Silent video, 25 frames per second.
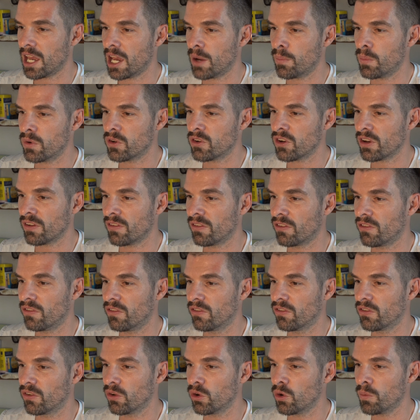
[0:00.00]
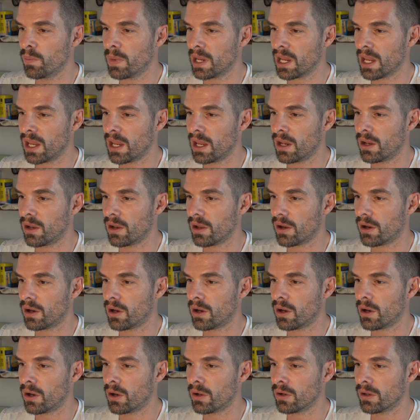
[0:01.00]
and we're just zooming in
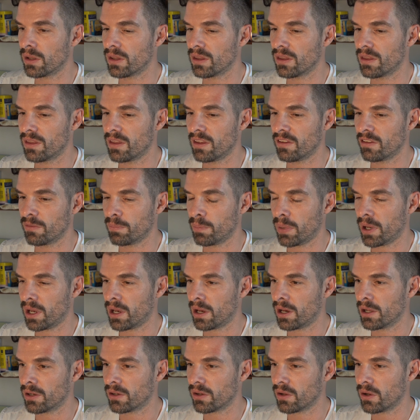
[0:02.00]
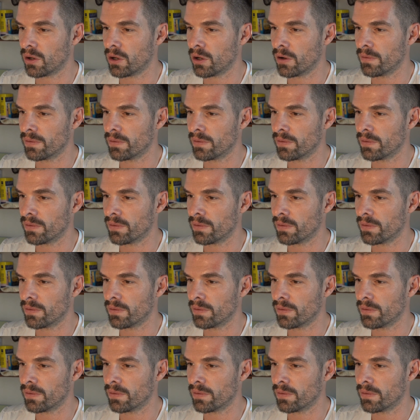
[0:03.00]
on this part of